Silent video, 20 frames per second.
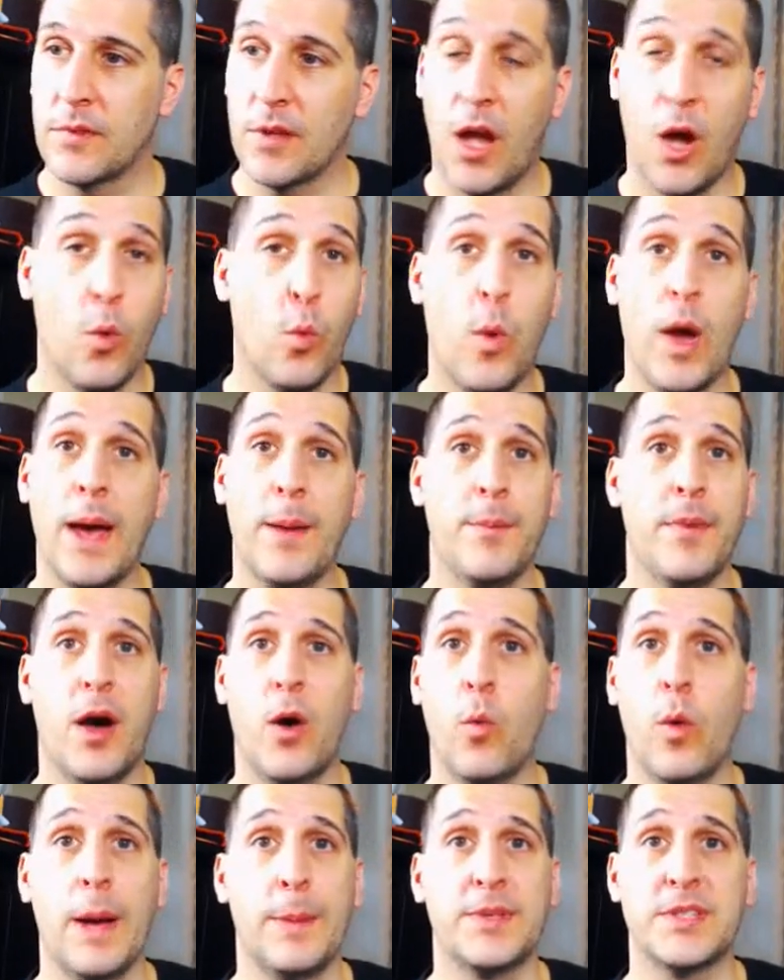
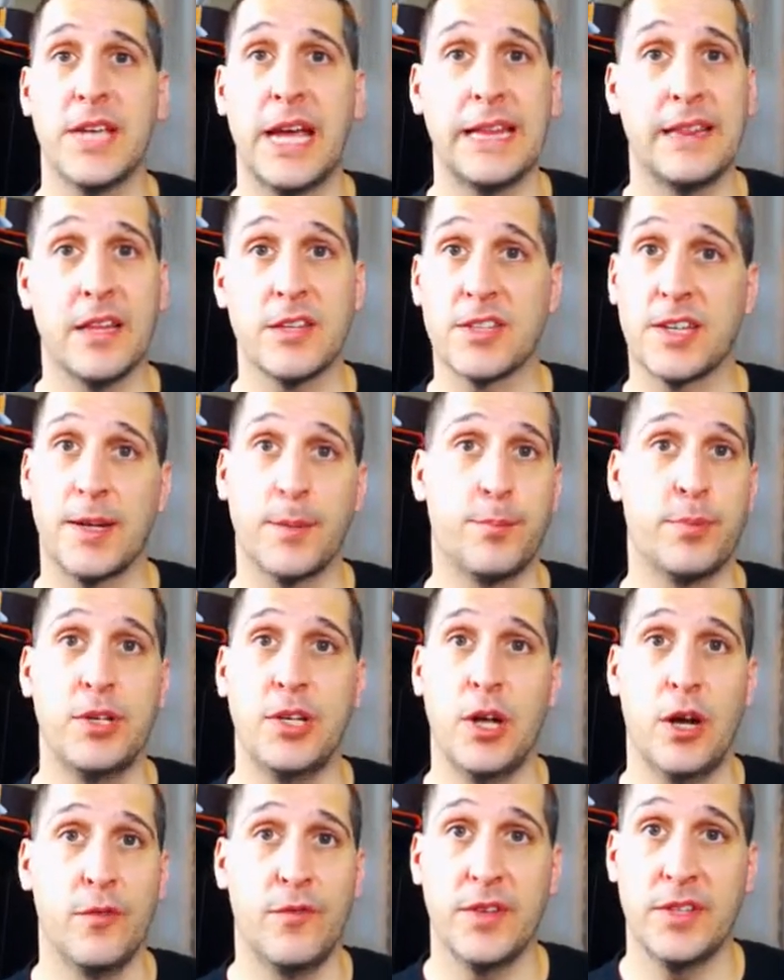website that's going
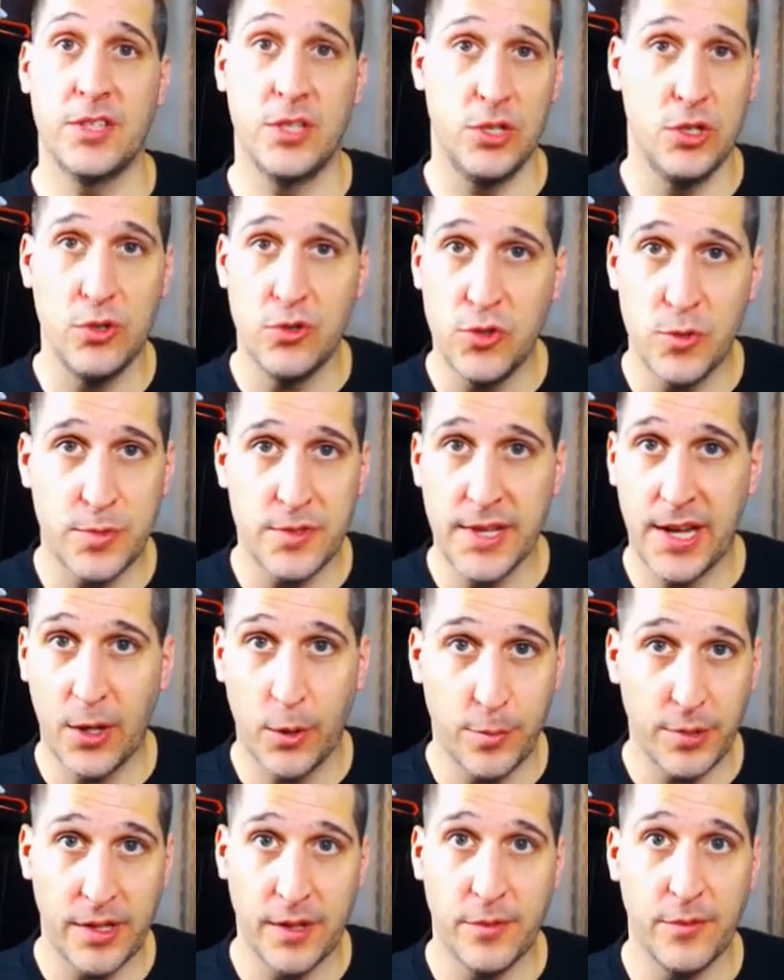to, if it's a YouTube site, it'll
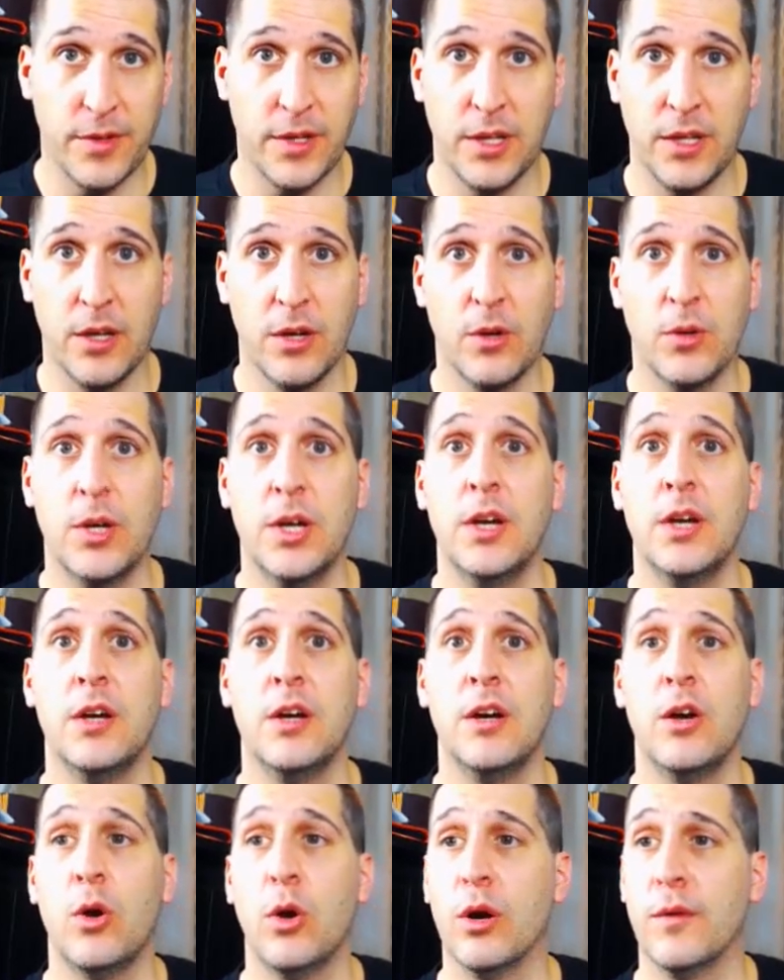play the video,
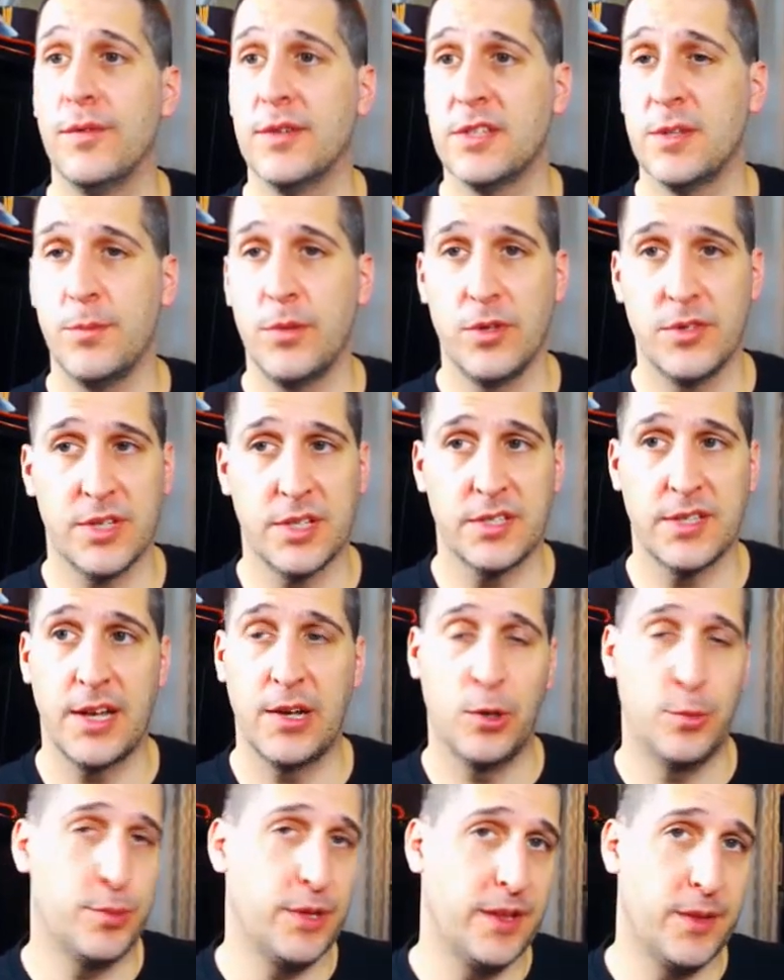or if it's a music site,
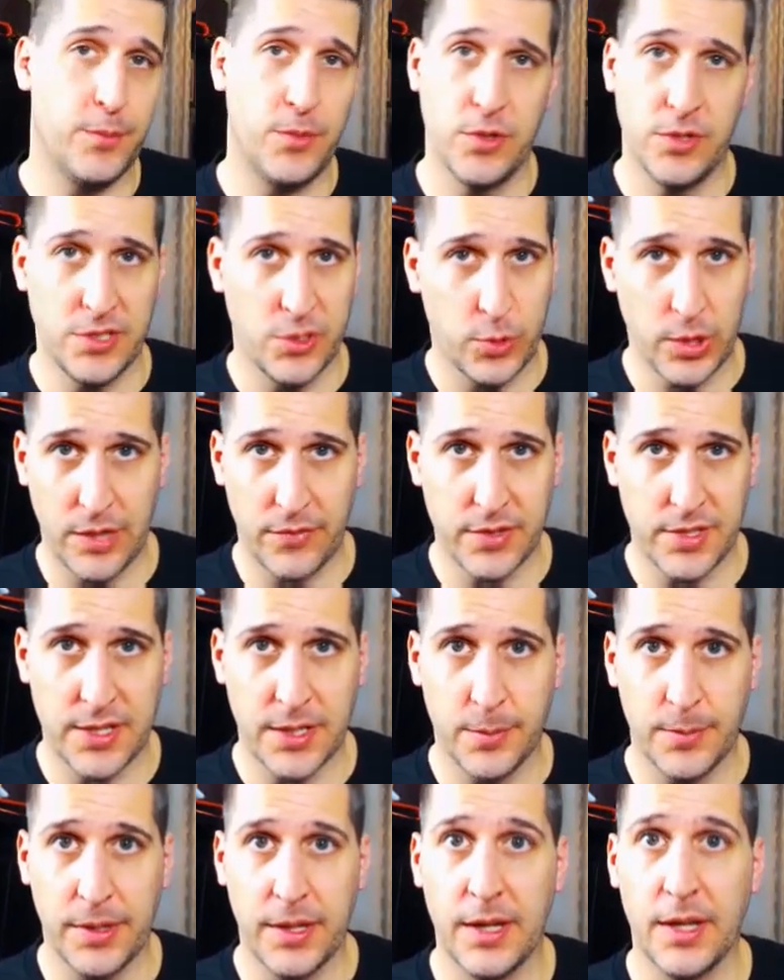it'll play the music, whatever it's
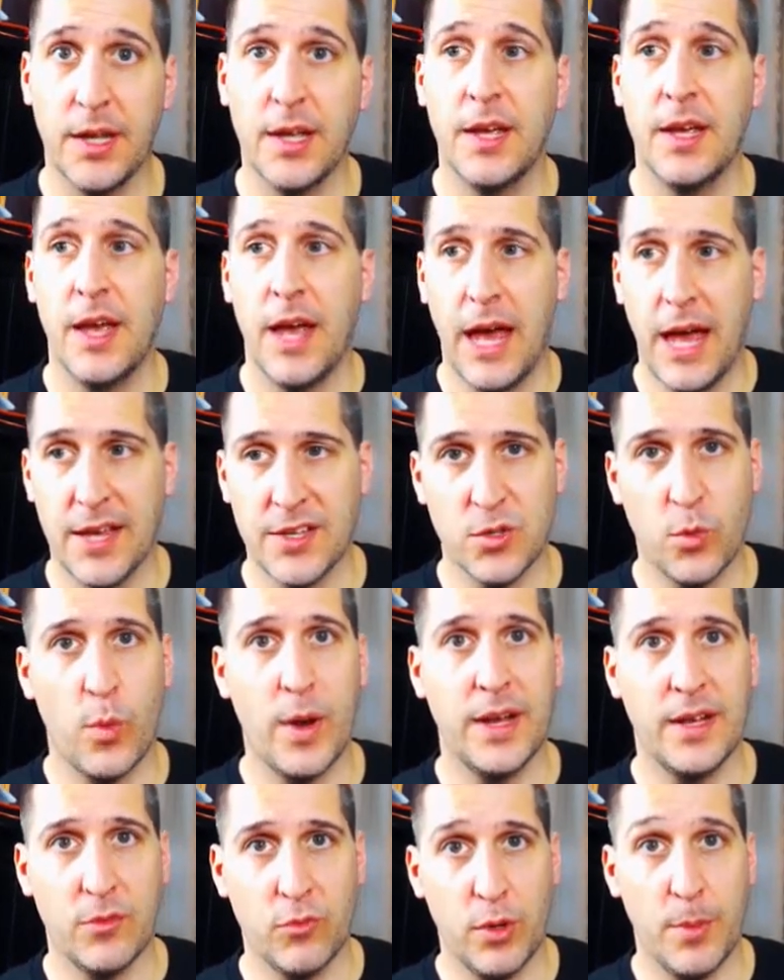going to be, as a way
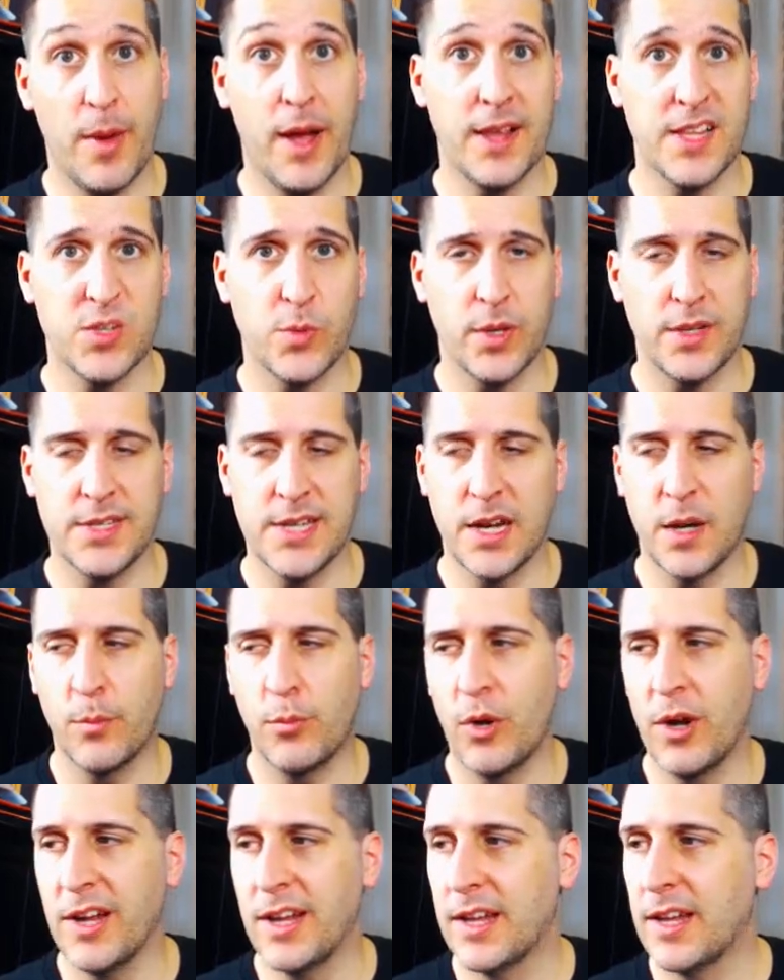to remind someone to take a
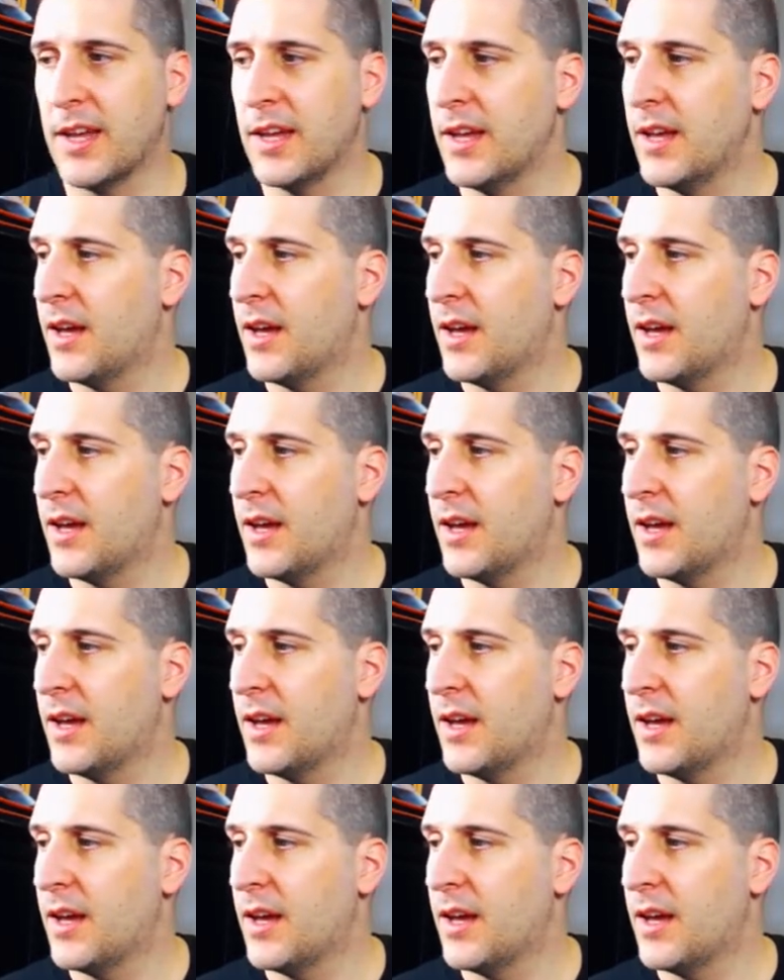break.